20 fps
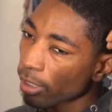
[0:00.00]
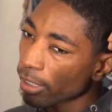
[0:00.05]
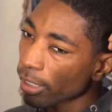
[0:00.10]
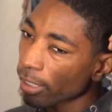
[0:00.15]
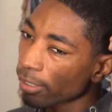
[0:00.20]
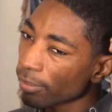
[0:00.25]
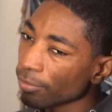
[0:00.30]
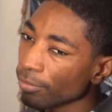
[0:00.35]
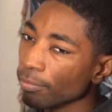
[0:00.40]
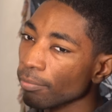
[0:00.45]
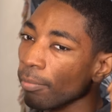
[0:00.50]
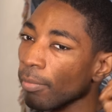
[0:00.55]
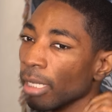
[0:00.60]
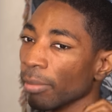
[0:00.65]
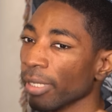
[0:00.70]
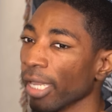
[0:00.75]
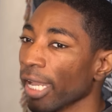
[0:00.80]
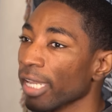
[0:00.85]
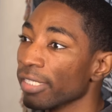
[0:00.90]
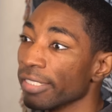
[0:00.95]
a, a,
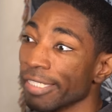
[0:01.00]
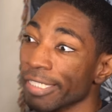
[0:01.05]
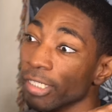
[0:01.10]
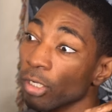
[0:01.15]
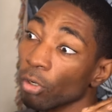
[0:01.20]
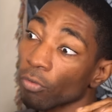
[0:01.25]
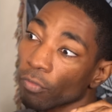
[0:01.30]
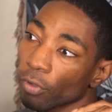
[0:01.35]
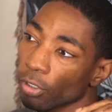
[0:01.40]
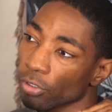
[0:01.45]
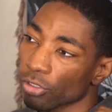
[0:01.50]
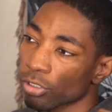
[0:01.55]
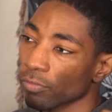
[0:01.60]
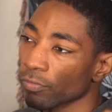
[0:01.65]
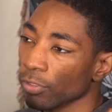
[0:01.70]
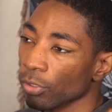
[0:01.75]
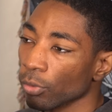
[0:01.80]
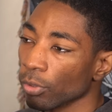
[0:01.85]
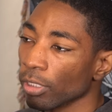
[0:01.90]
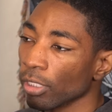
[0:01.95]
maybe ideal version of
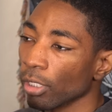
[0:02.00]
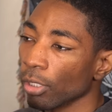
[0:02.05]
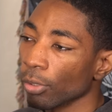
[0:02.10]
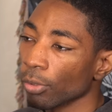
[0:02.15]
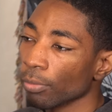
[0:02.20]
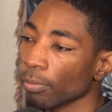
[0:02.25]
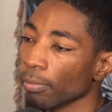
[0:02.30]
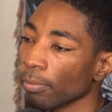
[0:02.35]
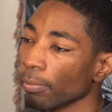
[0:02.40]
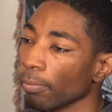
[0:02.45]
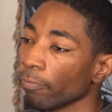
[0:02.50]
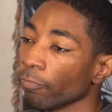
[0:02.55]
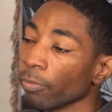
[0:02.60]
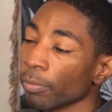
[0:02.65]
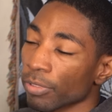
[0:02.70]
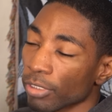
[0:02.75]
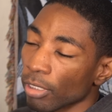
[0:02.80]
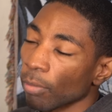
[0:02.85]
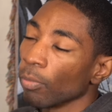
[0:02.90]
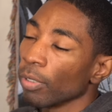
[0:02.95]
Yu-Gi-Oh from
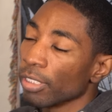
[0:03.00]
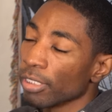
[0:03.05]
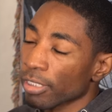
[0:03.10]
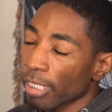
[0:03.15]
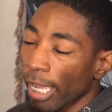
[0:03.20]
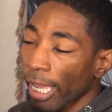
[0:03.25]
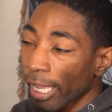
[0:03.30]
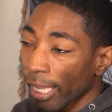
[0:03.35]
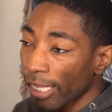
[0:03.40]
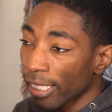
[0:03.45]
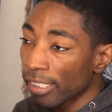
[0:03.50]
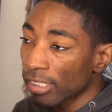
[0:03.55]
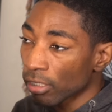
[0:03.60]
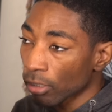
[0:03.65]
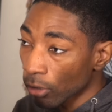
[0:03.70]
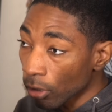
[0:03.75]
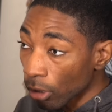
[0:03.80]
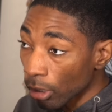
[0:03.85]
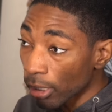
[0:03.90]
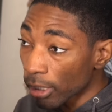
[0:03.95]
someone's eyes
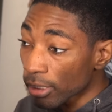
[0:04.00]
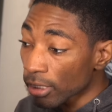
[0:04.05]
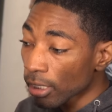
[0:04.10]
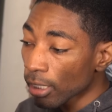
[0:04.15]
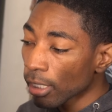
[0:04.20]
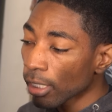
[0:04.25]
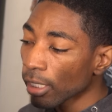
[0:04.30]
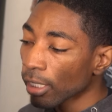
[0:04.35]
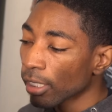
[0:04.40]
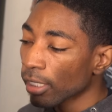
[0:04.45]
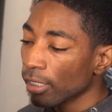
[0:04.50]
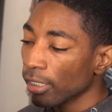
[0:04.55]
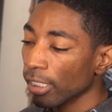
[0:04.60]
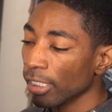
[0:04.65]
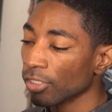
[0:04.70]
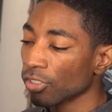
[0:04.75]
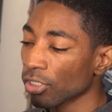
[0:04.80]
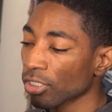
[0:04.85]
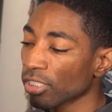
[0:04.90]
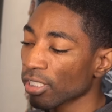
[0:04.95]
looks.
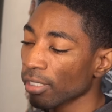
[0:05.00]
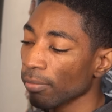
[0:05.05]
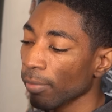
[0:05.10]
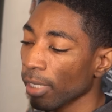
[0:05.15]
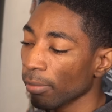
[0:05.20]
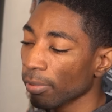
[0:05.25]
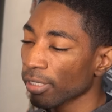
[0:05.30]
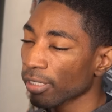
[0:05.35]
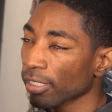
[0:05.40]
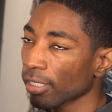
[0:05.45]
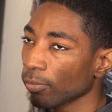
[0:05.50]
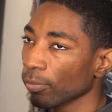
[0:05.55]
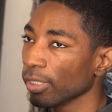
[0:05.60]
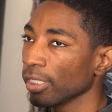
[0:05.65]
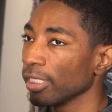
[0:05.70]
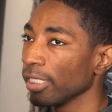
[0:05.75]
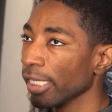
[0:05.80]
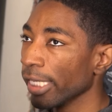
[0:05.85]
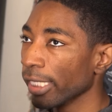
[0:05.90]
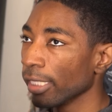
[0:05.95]
It's just that maybe can we
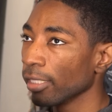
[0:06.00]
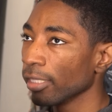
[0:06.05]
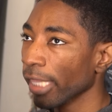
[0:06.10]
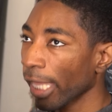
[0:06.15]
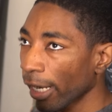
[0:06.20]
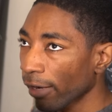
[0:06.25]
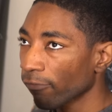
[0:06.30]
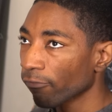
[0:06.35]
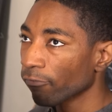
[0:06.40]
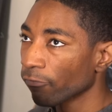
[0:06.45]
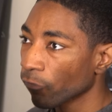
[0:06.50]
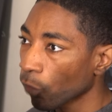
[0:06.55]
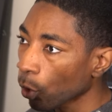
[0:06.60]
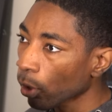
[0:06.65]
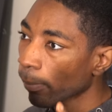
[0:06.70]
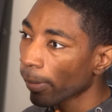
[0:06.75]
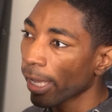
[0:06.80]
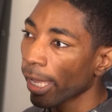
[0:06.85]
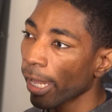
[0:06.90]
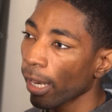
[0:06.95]
get that
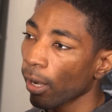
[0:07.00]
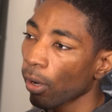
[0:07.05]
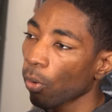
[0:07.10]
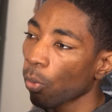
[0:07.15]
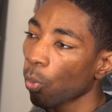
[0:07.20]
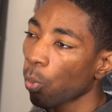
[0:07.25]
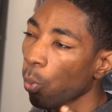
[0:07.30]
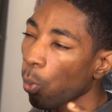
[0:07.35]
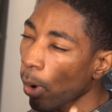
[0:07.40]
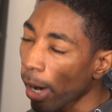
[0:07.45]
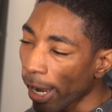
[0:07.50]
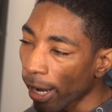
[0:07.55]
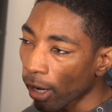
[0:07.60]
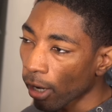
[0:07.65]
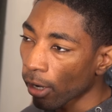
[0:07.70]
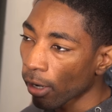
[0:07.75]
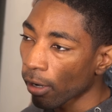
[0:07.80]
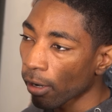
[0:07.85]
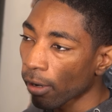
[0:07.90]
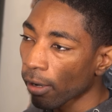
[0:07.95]
format
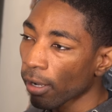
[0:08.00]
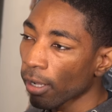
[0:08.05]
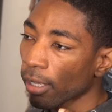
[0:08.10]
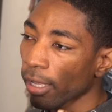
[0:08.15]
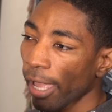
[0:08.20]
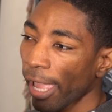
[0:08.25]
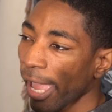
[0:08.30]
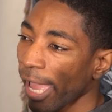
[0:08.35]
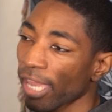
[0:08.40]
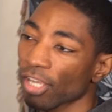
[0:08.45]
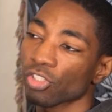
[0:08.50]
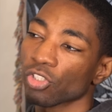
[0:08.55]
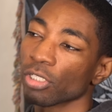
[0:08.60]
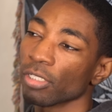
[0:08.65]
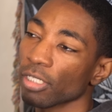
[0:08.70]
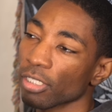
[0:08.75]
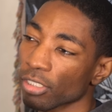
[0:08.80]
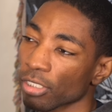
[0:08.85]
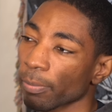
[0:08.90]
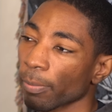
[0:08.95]
where
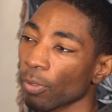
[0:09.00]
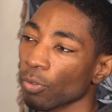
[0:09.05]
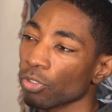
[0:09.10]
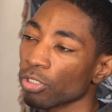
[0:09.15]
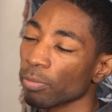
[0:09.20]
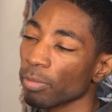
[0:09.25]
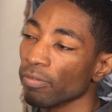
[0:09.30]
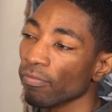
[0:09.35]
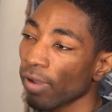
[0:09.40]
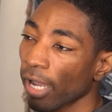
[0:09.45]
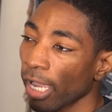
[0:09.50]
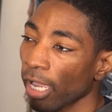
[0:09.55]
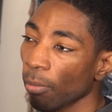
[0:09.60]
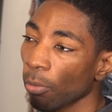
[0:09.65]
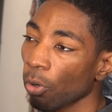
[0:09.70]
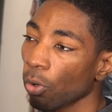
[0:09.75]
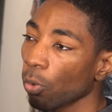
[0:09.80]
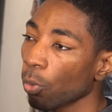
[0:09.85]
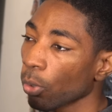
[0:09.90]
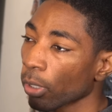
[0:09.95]
Ashen is supposed to be
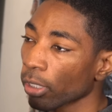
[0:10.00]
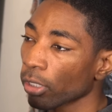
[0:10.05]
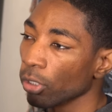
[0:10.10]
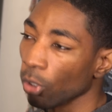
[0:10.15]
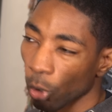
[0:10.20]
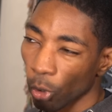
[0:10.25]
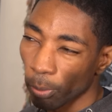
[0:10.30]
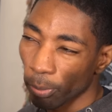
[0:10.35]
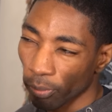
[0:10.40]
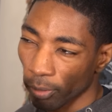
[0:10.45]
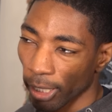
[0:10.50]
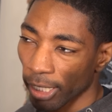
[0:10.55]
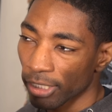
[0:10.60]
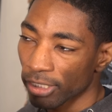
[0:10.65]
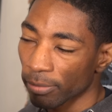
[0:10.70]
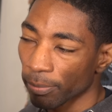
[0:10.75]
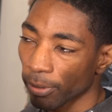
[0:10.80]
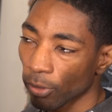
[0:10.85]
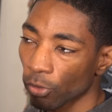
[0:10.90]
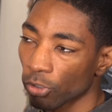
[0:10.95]
viable, where Gold
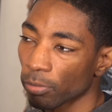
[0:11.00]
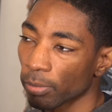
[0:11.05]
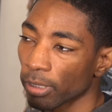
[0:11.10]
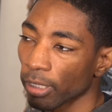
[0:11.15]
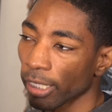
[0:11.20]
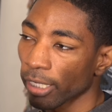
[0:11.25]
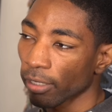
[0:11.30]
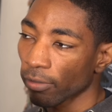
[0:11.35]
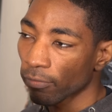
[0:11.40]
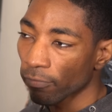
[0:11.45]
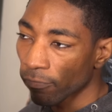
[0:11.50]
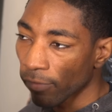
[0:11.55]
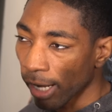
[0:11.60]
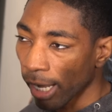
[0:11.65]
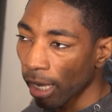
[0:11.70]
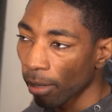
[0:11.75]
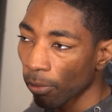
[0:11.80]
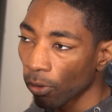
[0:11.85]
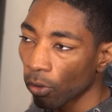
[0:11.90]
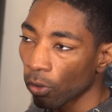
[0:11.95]
Pride's supposed to be like
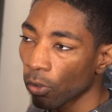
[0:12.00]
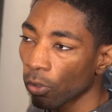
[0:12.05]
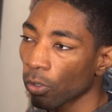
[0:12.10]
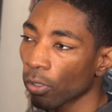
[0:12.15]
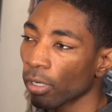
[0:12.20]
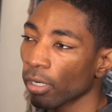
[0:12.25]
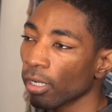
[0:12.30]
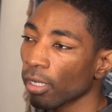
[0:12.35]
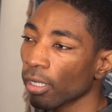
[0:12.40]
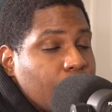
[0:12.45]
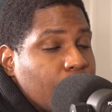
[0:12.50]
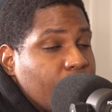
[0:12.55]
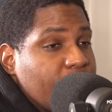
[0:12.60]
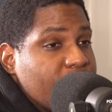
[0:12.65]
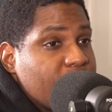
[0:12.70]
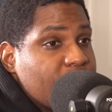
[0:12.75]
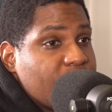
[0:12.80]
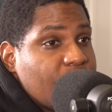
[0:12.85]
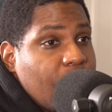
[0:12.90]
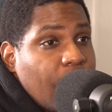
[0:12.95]
viable, or
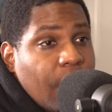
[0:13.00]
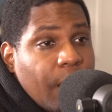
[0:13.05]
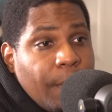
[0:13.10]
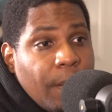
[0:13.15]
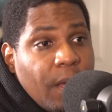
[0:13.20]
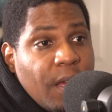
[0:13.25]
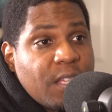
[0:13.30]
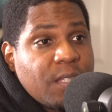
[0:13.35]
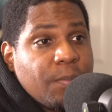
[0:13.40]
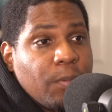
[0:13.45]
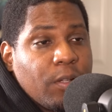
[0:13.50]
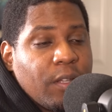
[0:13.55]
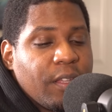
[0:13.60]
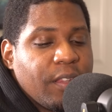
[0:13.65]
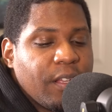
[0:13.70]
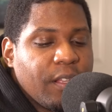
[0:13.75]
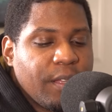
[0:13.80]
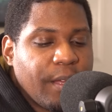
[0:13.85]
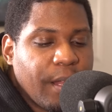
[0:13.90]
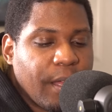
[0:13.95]
it's entirely possible that
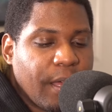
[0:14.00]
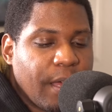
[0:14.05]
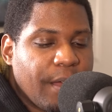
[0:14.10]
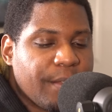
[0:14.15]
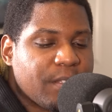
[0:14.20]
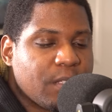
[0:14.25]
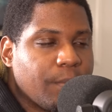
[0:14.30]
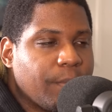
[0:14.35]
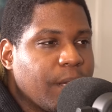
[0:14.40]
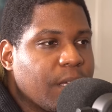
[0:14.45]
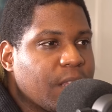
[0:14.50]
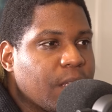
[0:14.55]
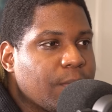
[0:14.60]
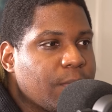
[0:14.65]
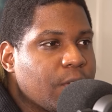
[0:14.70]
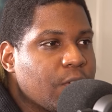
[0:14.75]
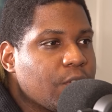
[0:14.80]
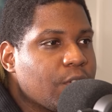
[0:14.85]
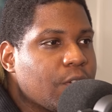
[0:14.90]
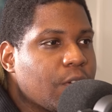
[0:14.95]
they're not allowed to make them
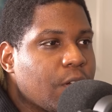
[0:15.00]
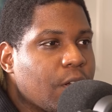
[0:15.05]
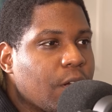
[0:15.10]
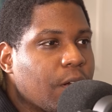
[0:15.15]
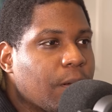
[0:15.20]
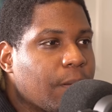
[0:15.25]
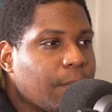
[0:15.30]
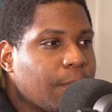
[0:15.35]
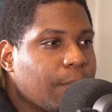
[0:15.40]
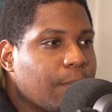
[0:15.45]
too strong.